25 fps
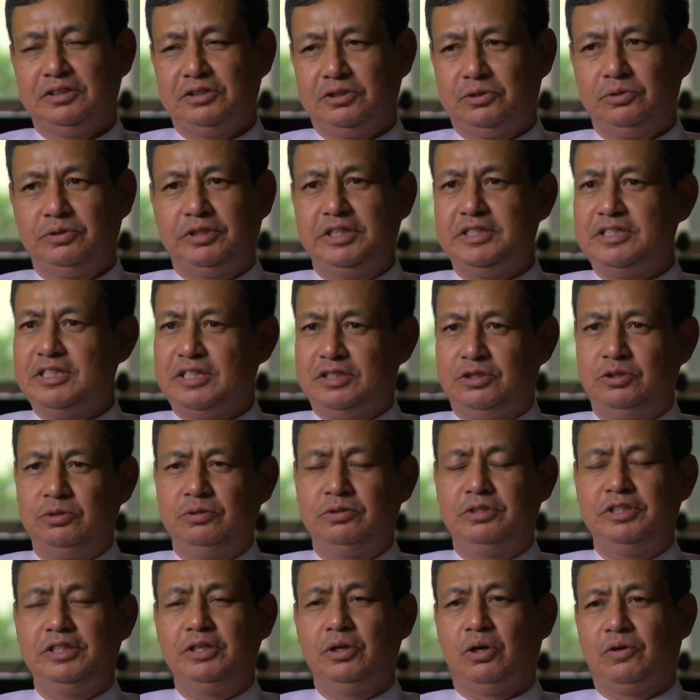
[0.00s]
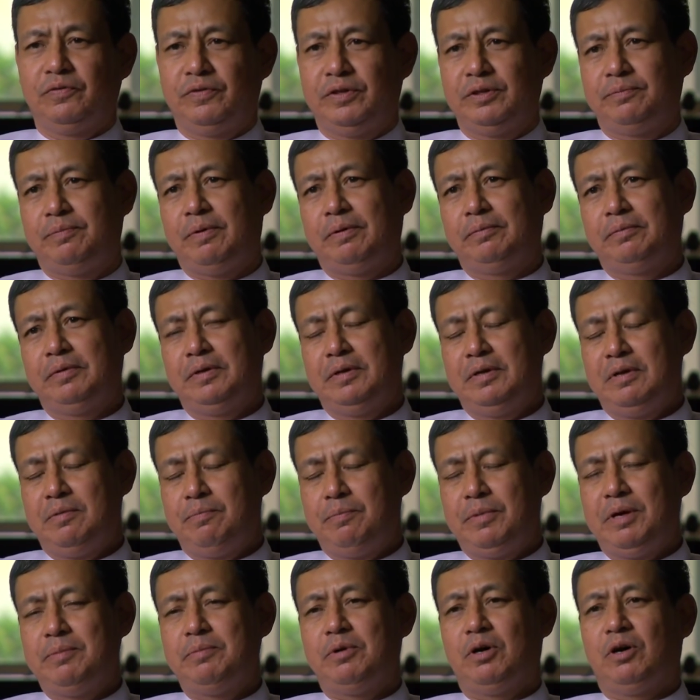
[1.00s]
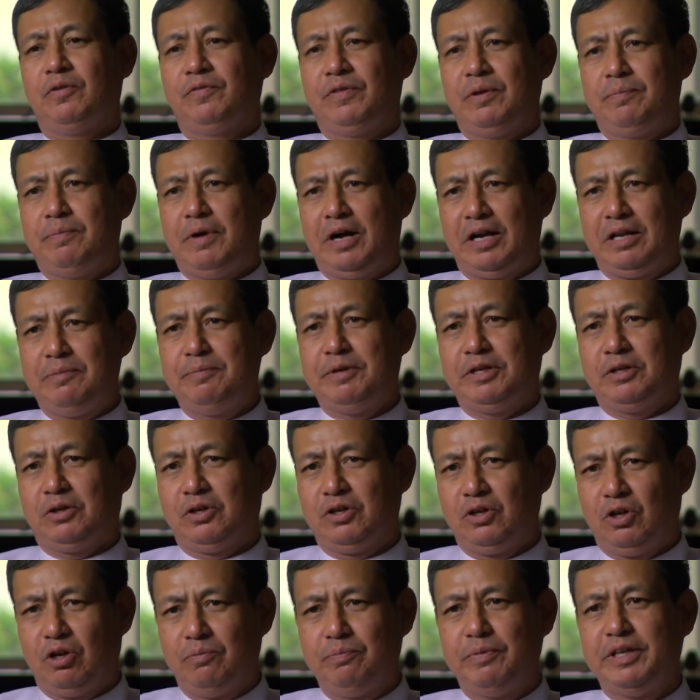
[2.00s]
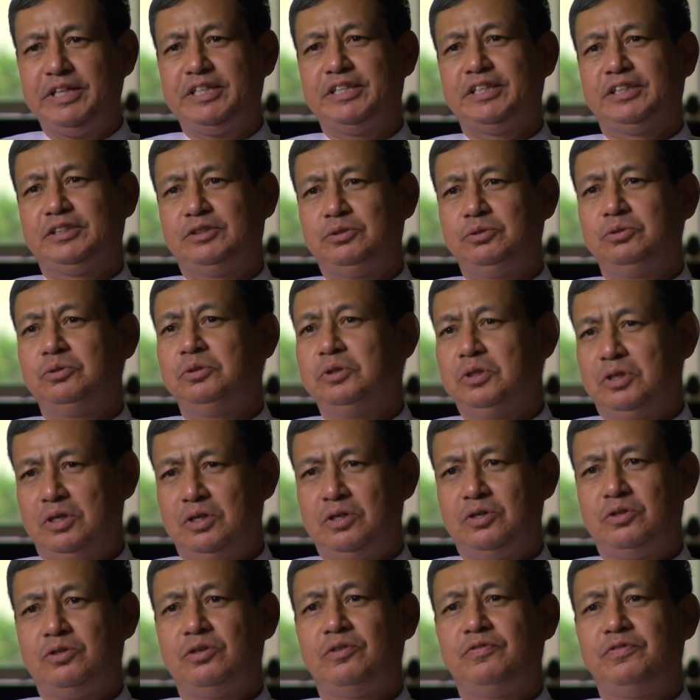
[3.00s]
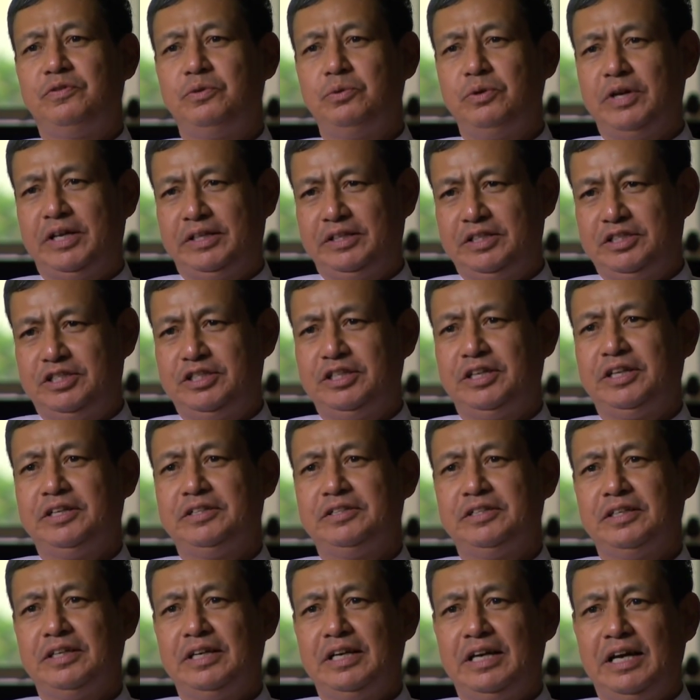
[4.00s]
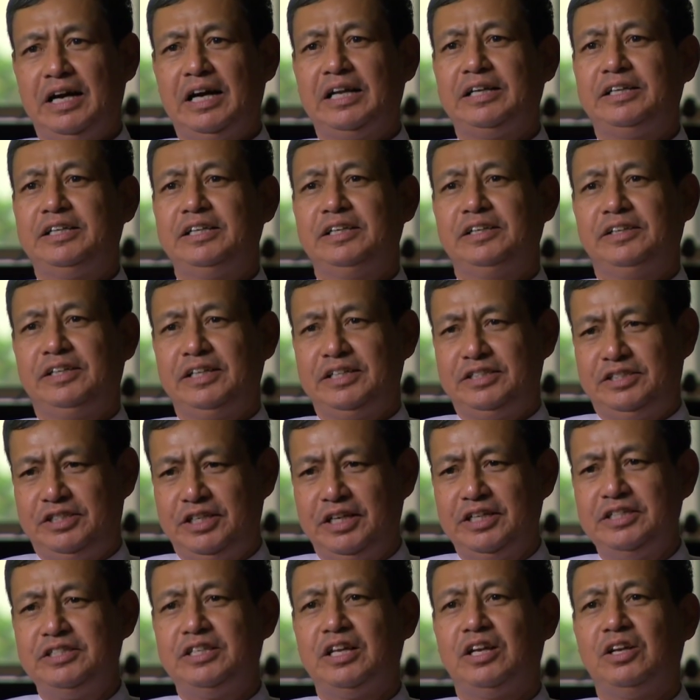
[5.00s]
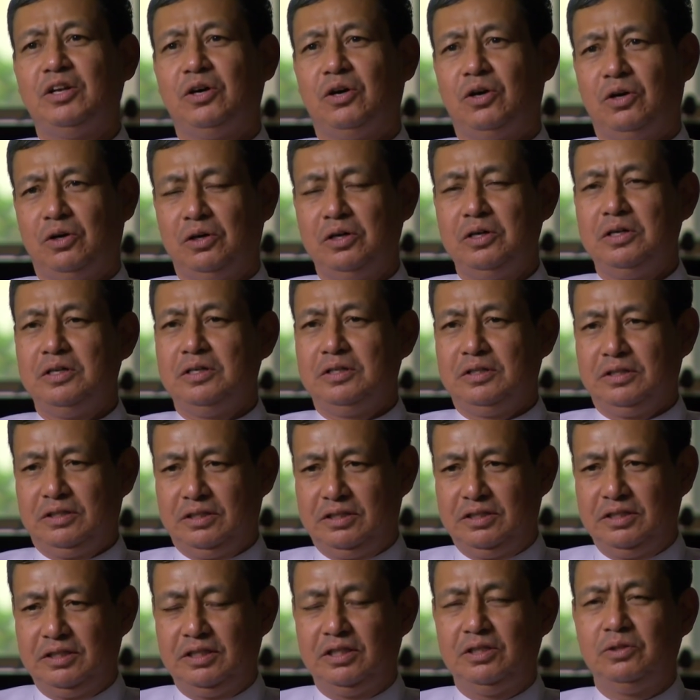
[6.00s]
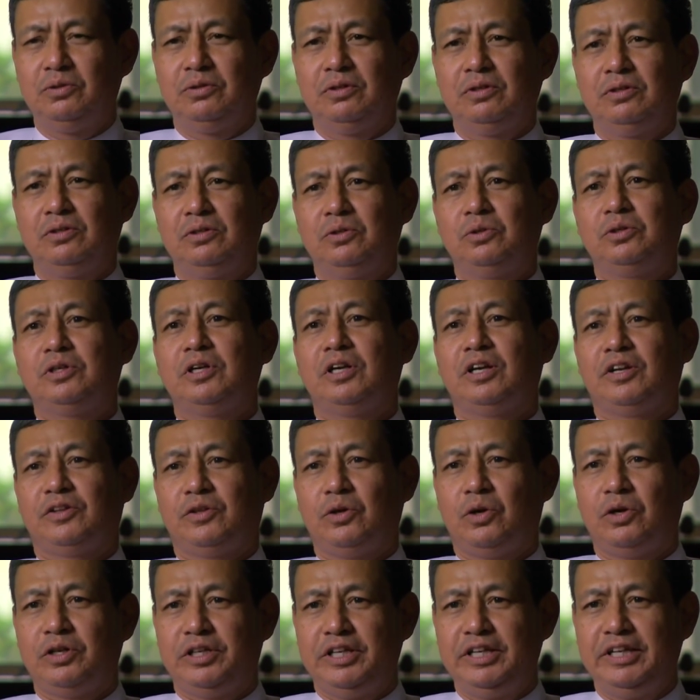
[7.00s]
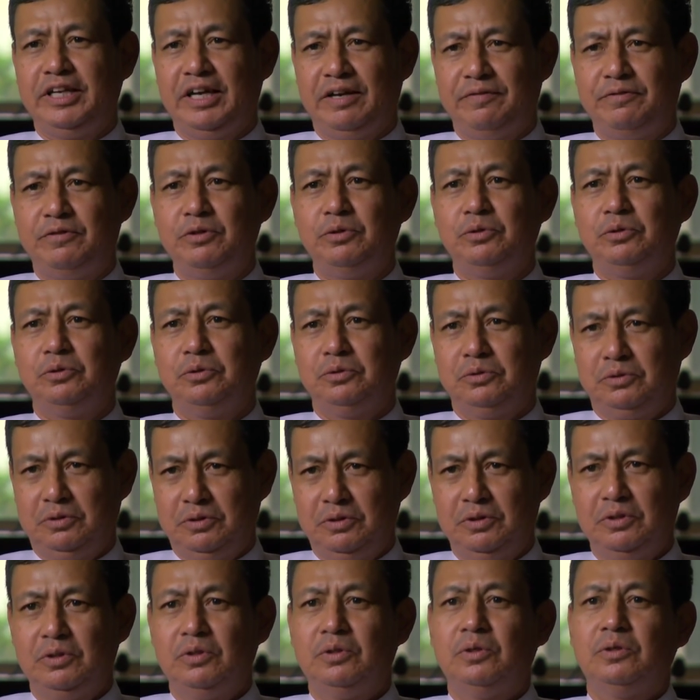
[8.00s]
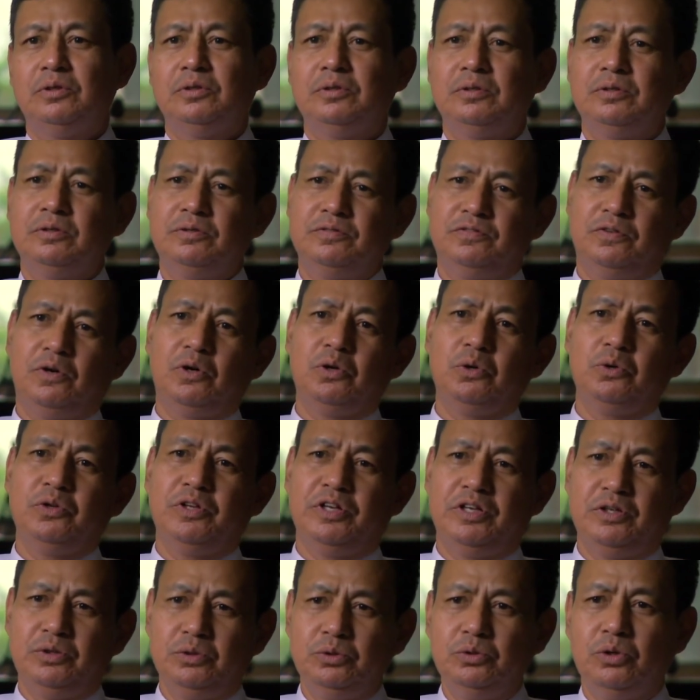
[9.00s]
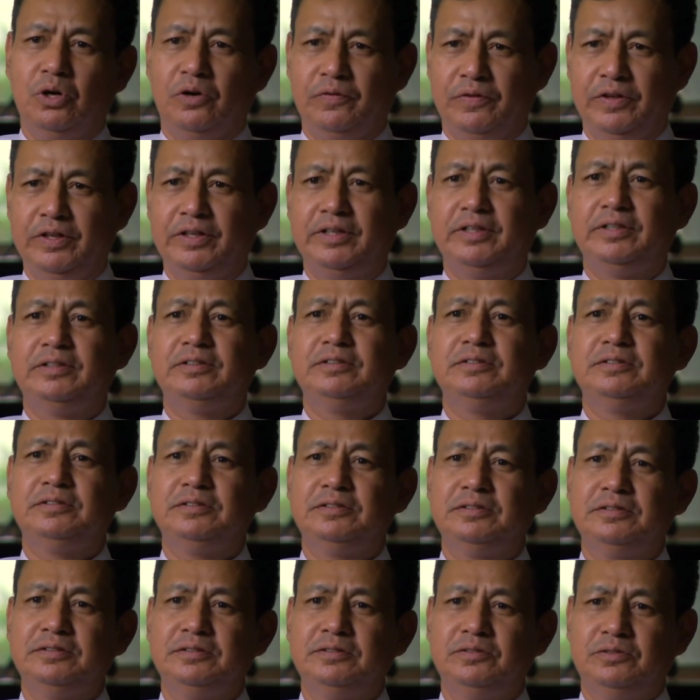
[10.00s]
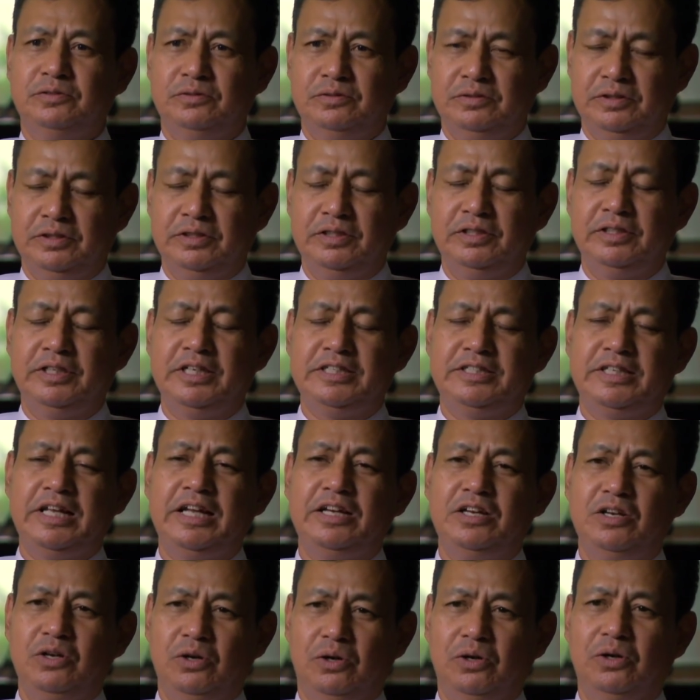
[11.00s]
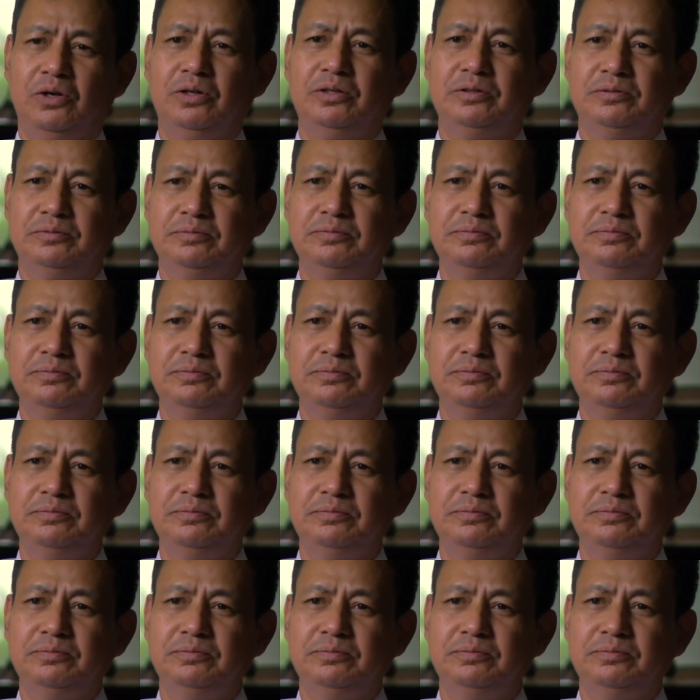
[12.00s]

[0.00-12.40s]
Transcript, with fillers: So there's a duty of the member of the parliament or lawmaker to review and change until they change the law the local authority have to follow the rule of the, that, that law.